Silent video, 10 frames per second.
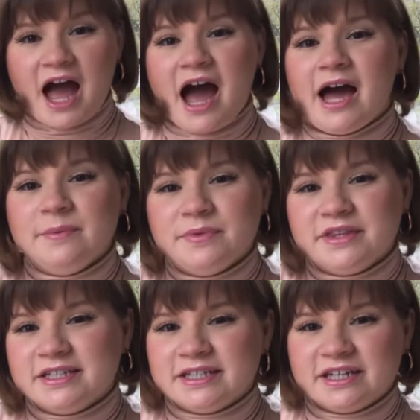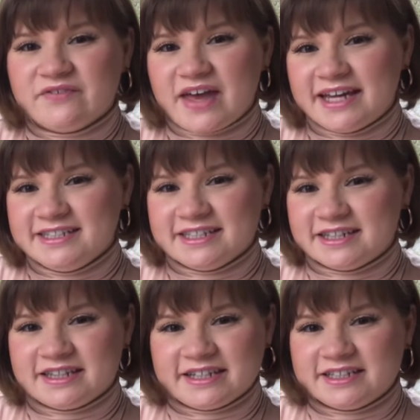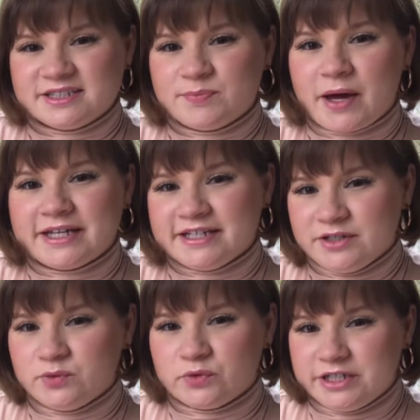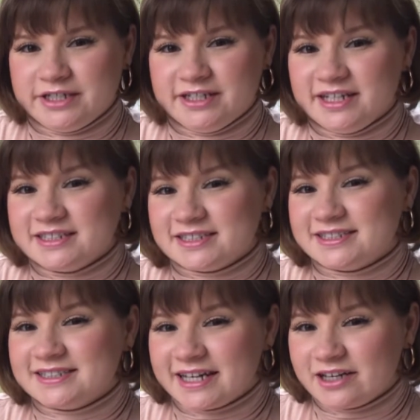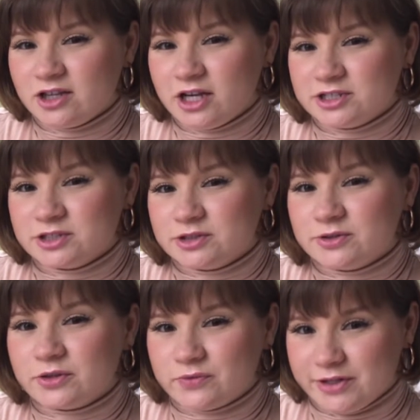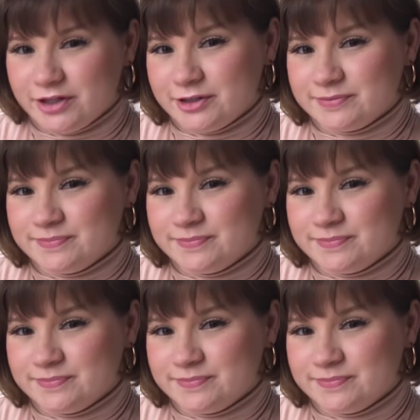I'm Thinking of Ending Things by Ian Reid is a psychological thriller.